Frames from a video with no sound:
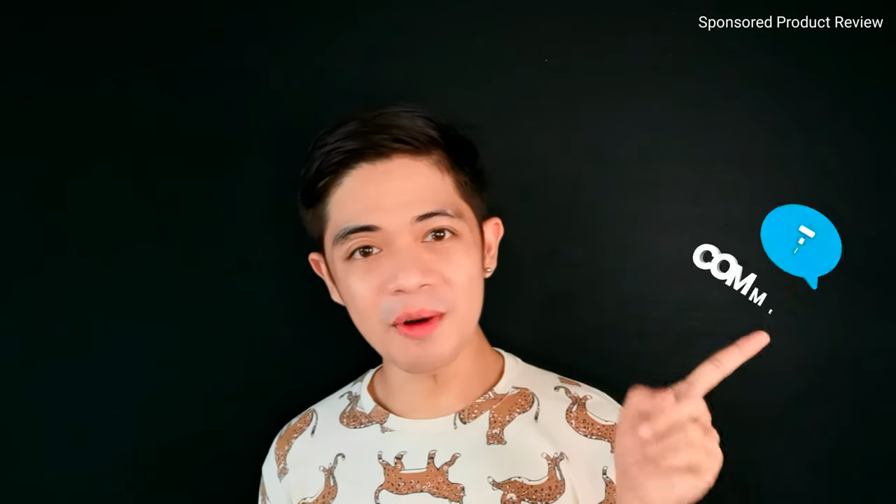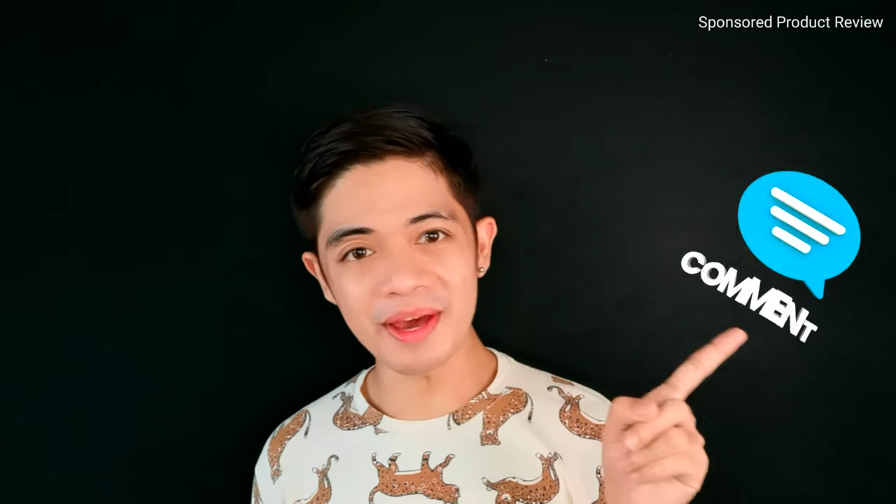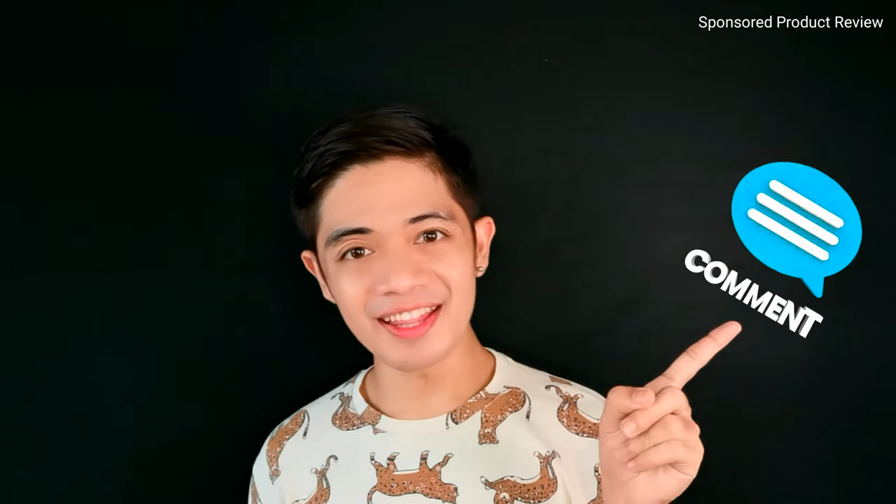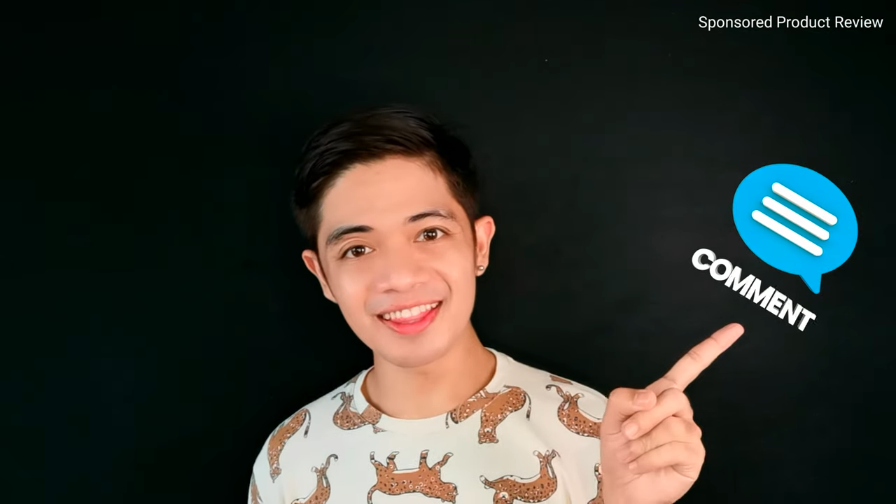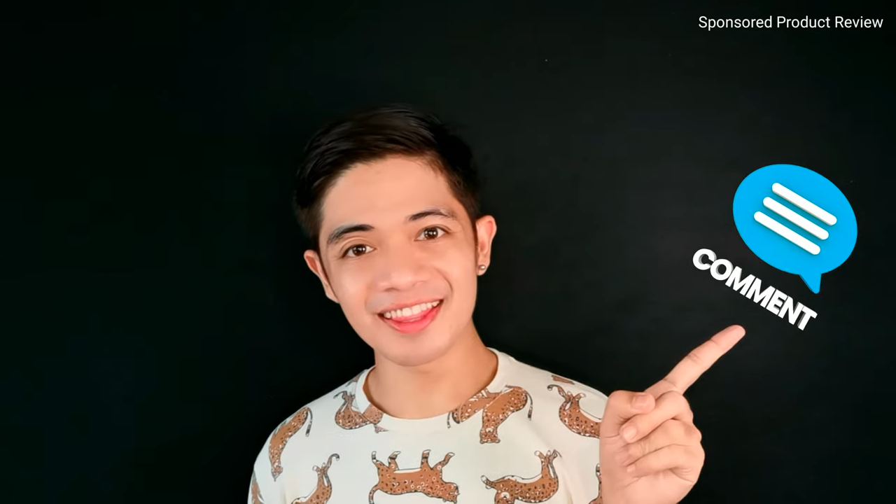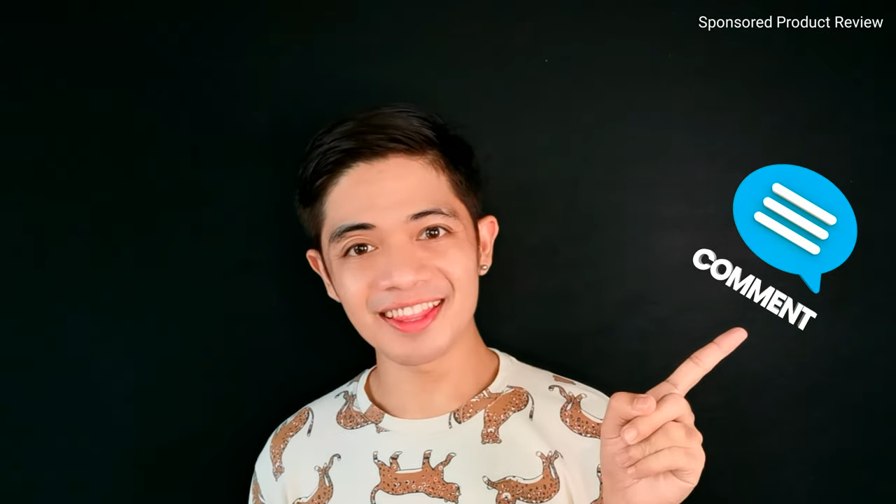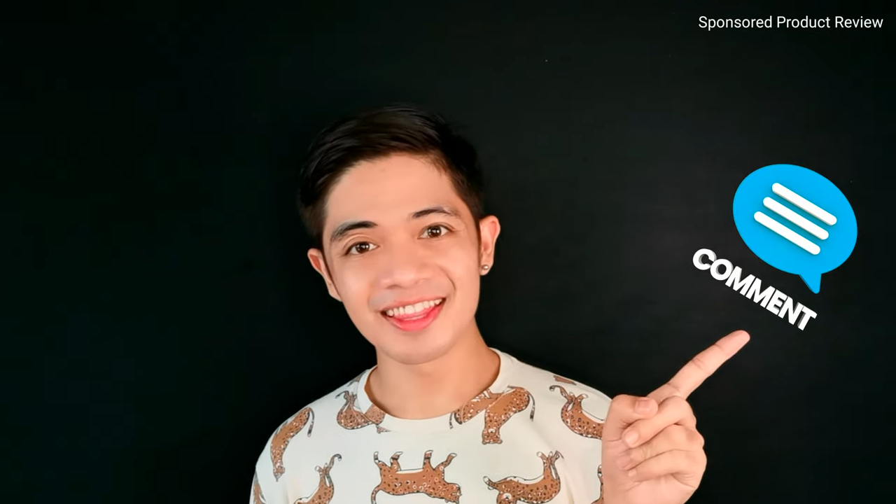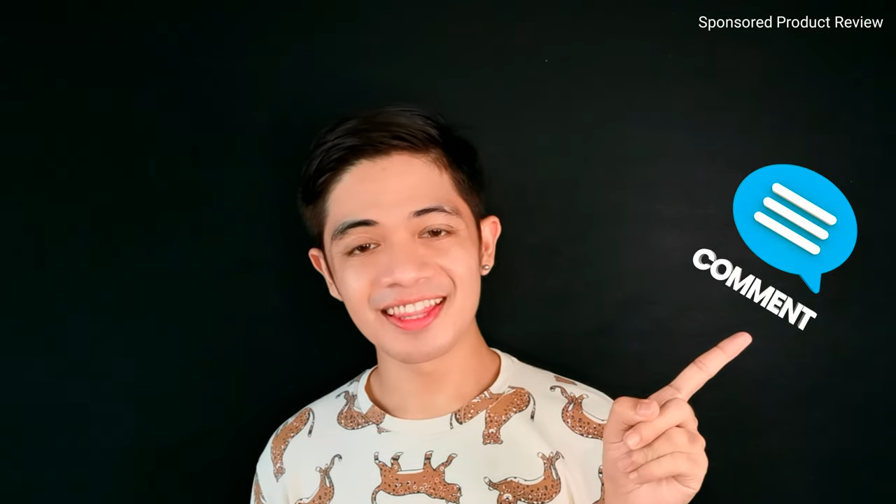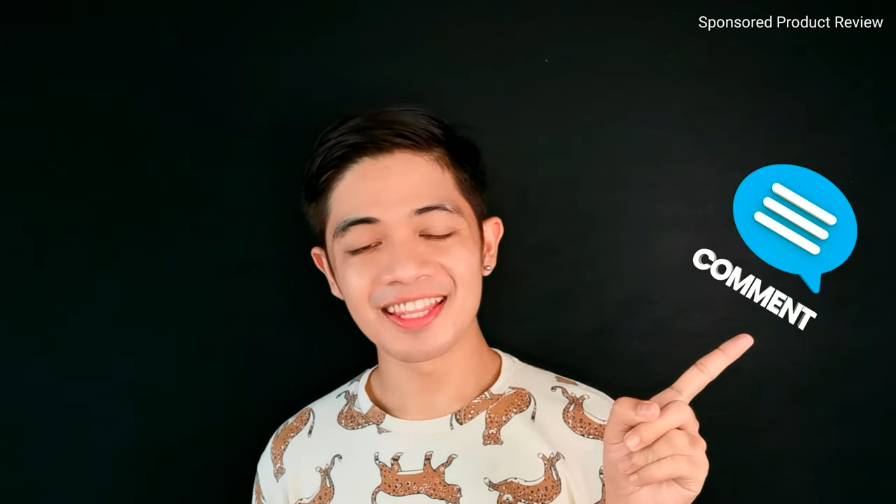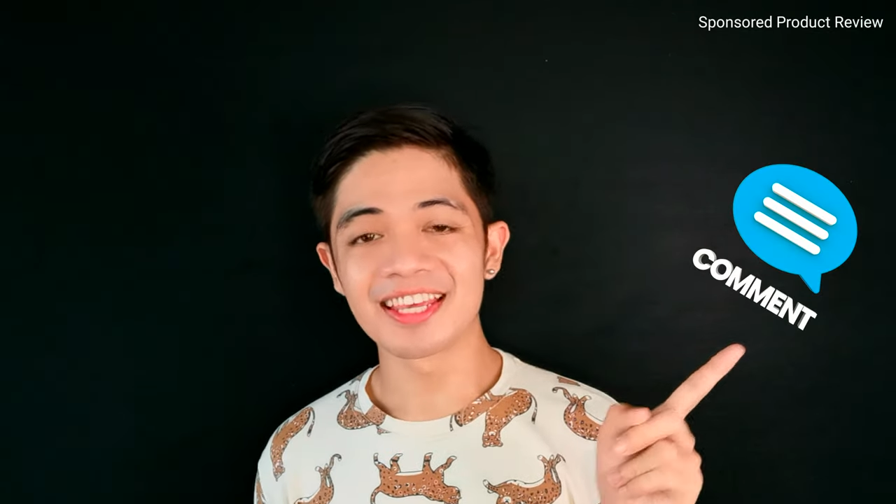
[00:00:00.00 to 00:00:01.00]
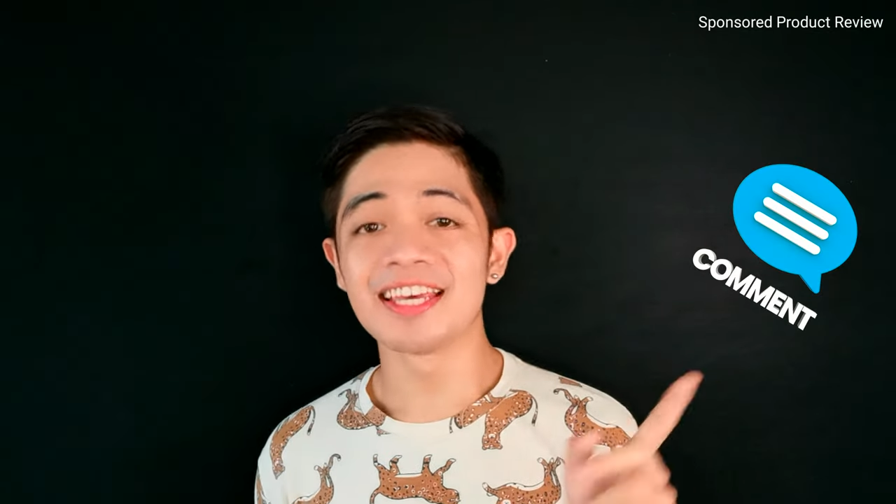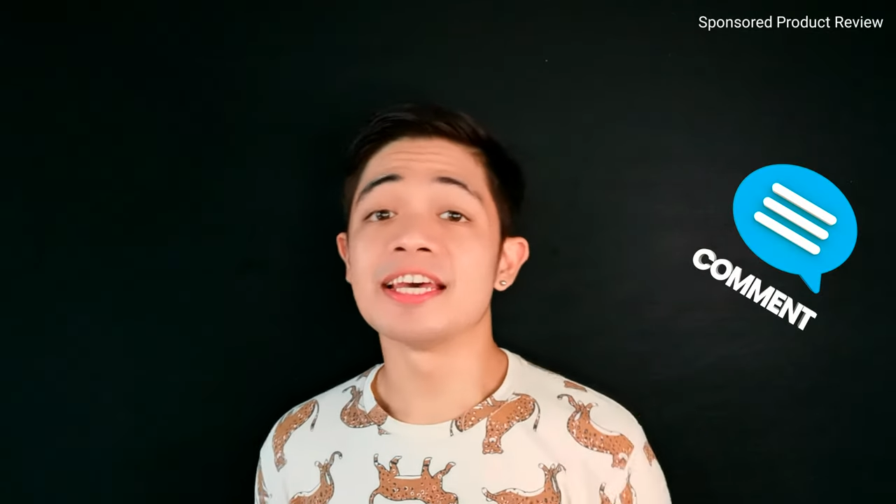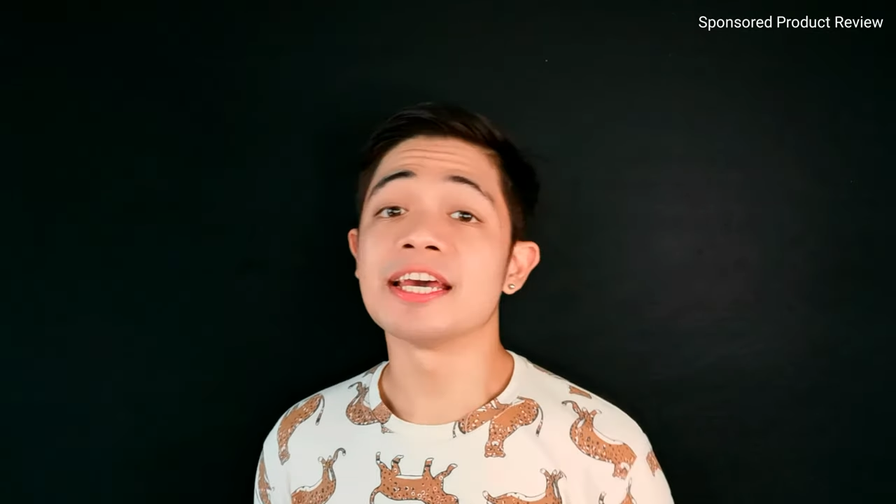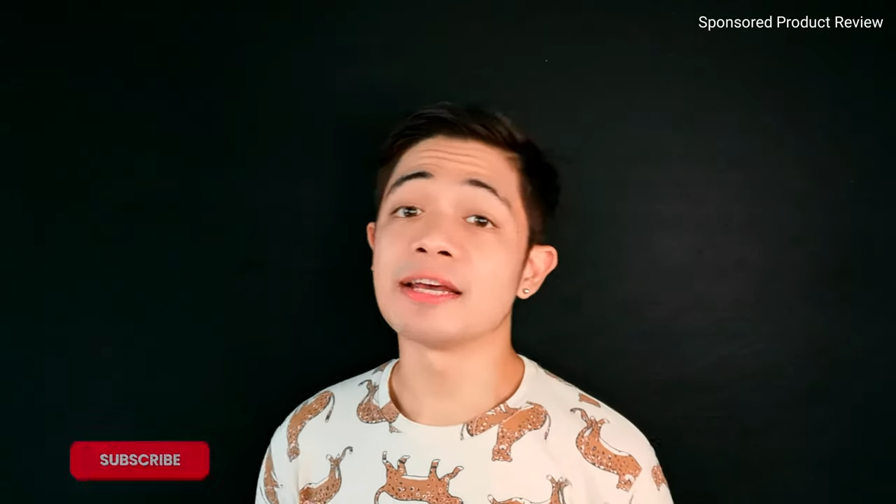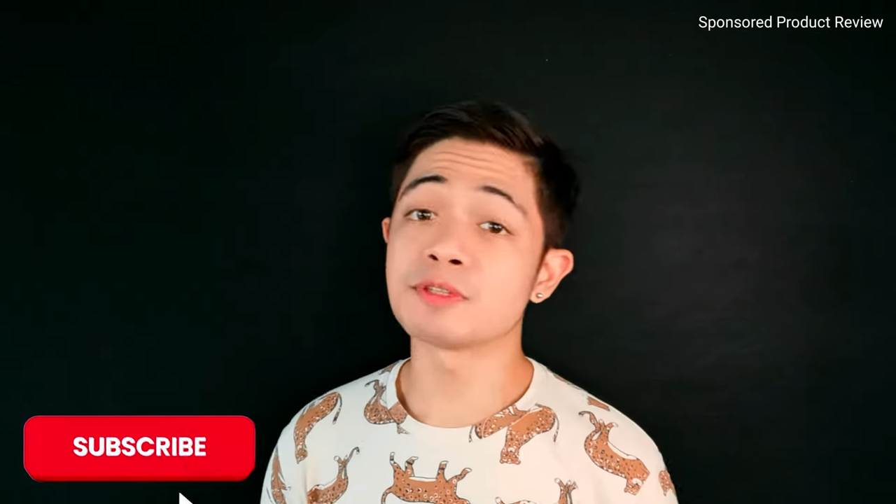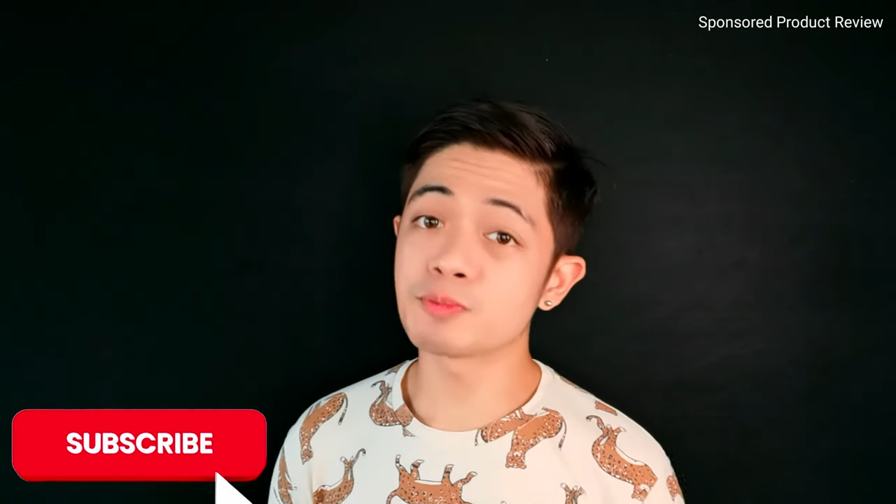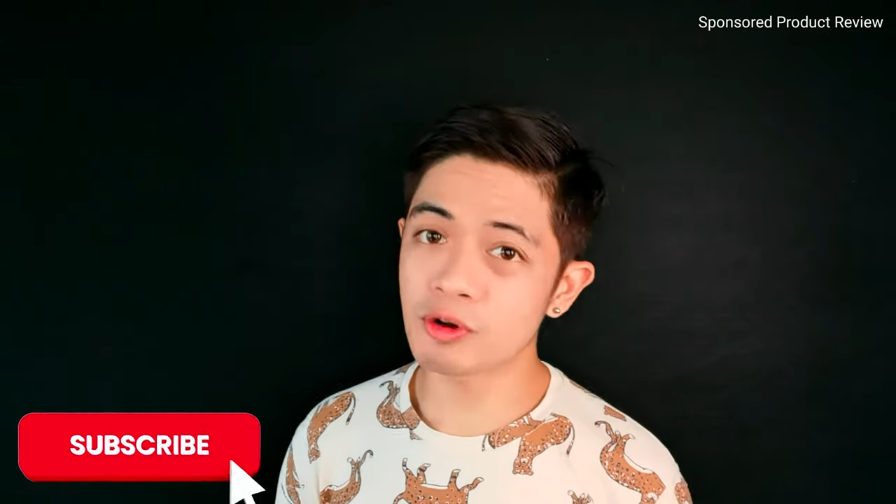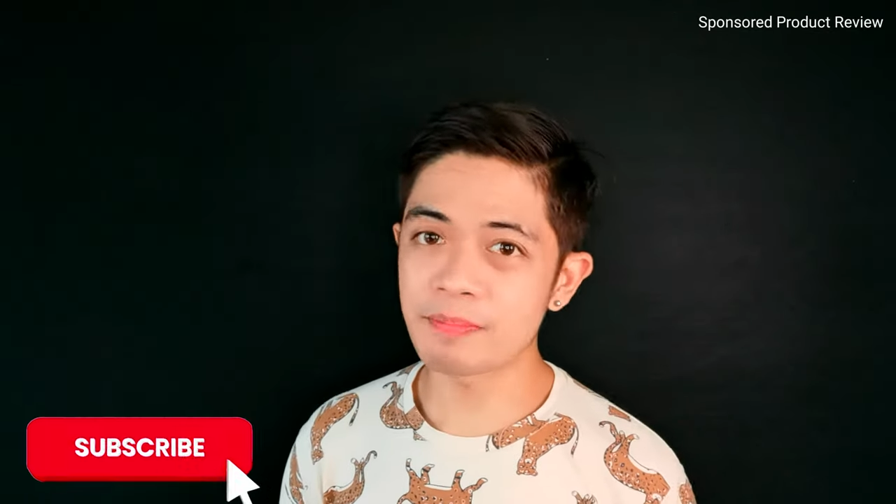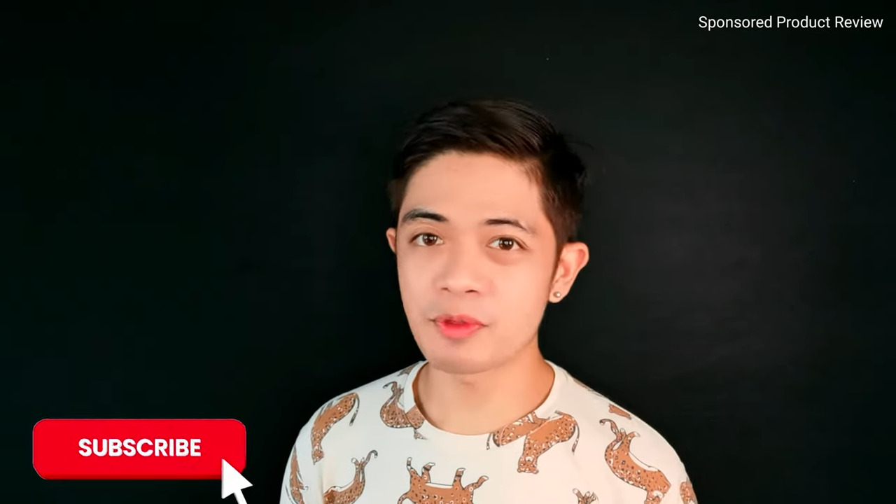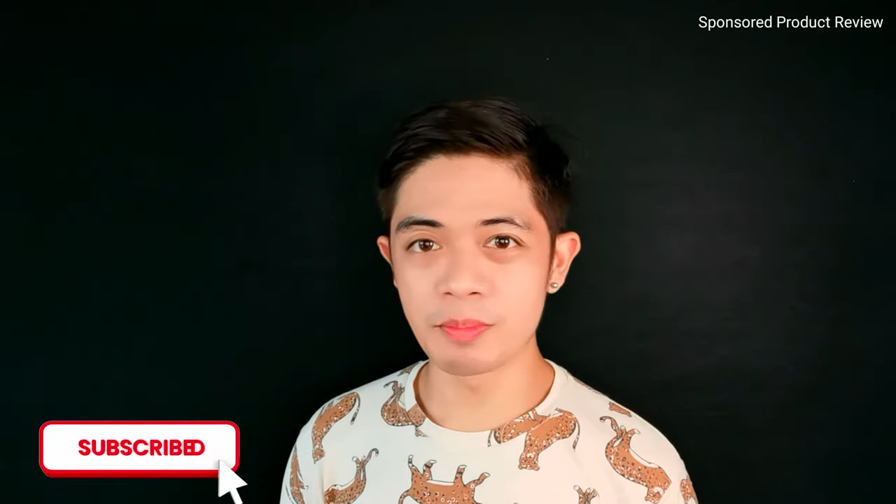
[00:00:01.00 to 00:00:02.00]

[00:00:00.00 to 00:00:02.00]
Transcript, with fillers: comment, and subscribe